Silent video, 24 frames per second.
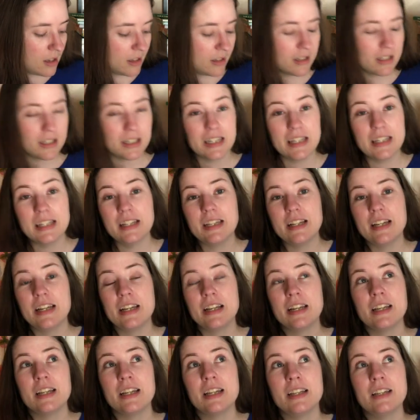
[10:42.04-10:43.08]
Season
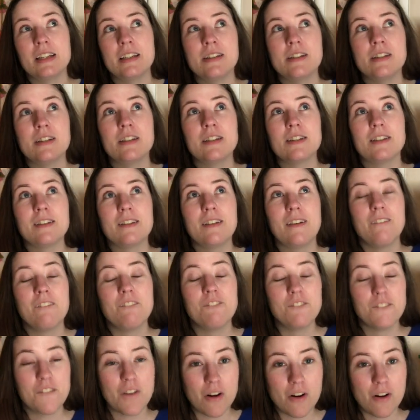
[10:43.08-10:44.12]
is
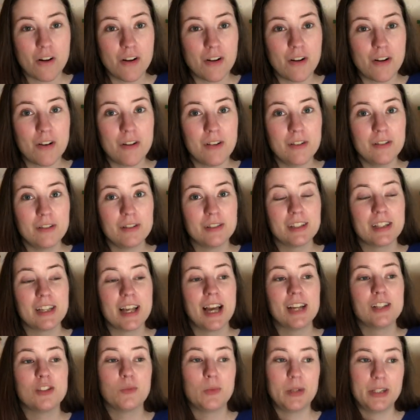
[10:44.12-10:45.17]
fall
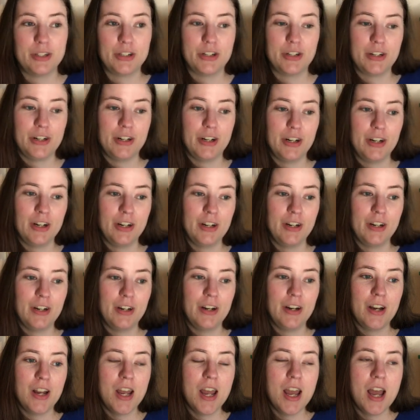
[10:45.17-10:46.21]
slash winter.
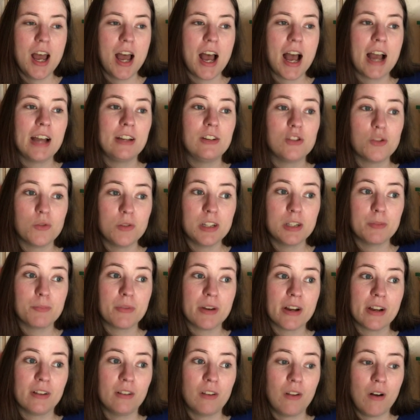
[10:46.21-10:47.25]
I enjoy
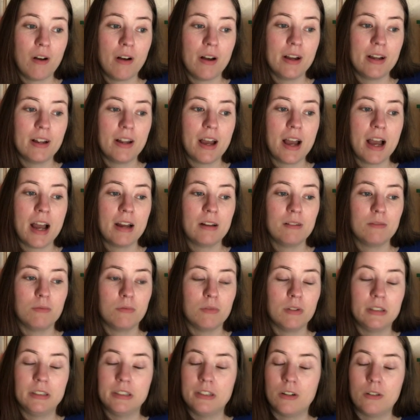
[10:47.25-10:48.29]
spring a lot. I
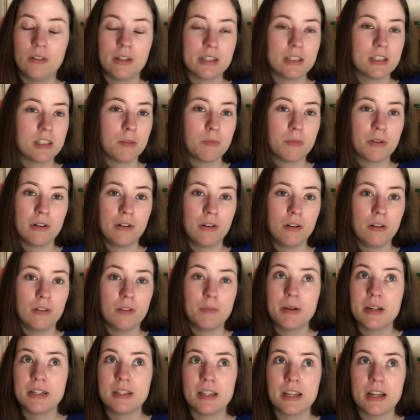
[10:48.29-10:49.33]
really don't like summer at all. The
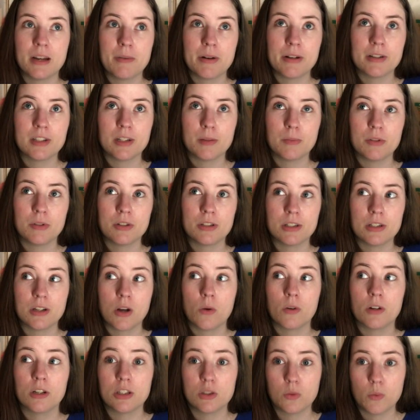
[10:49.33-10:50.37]
best thing about summer is
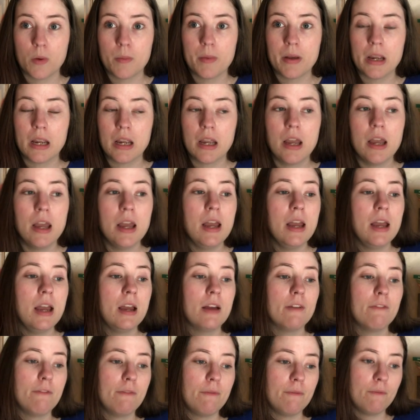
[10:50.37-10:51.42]
going swimming,
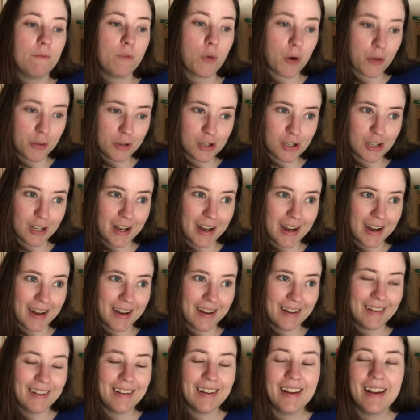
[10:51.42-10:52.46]
fourth of July,
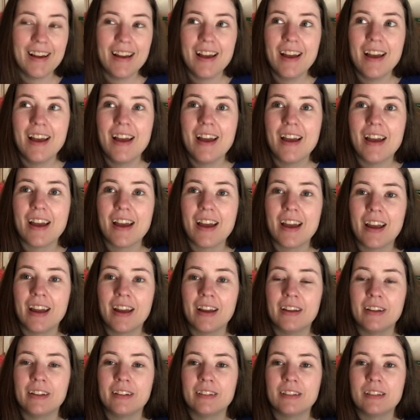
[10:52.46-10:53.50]

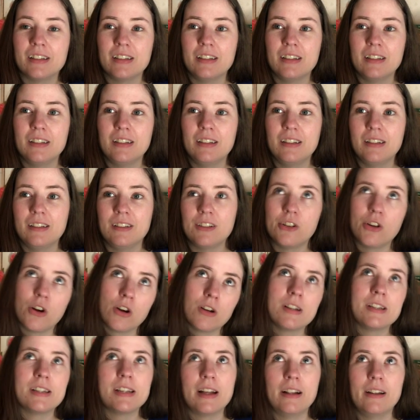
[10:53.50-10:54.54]
and
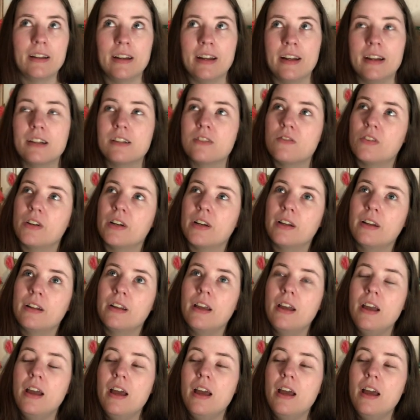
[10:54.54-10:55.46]
yard selling is fun.